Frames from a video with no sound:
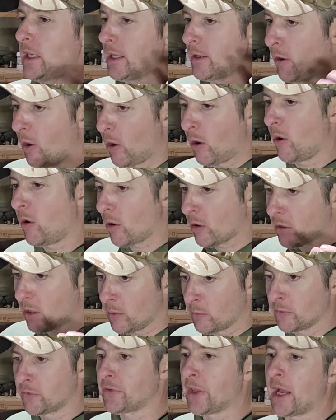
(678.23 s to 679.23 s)
It all
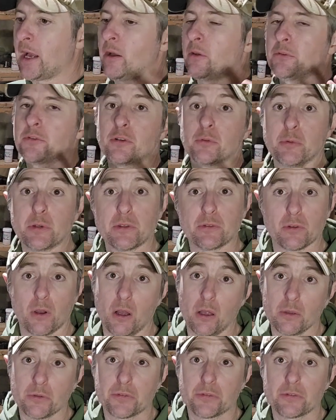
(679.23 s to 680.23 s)
comes down to
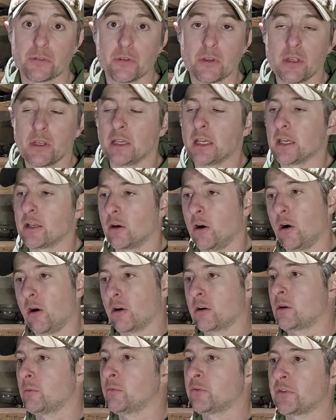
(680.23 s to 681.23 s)
results. It
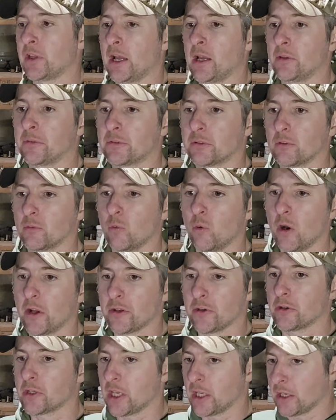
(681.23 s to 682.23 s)
all comes down to
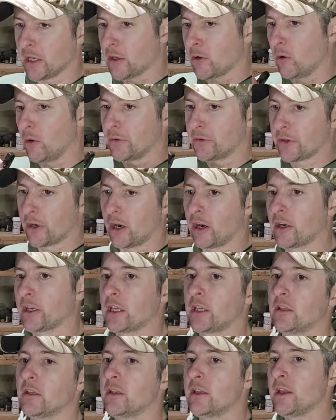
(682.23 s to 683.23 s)
what you're getting on
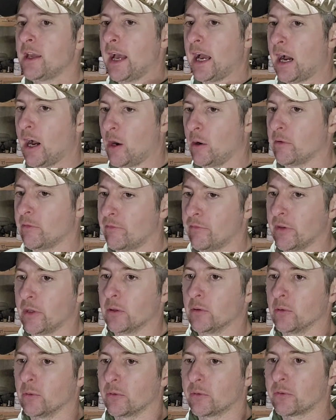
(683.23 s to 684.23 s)
target, how it
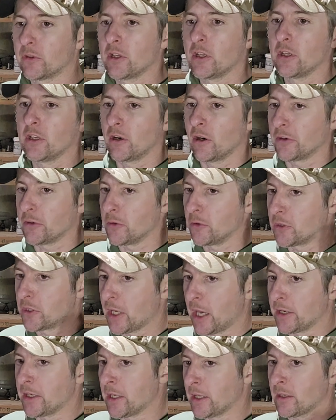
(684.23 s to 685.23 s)
feels. Are you
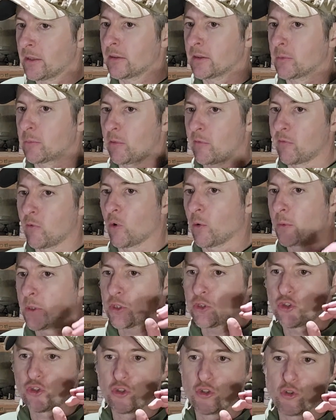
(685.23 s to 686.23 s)
getting the
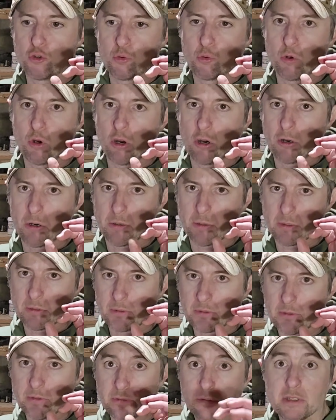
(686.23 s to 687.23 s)
performance you are
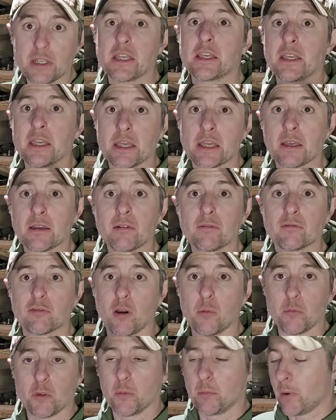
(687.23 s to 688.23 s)
seeking
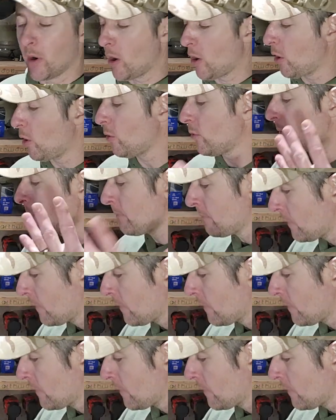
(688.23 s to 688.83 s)
from the bow?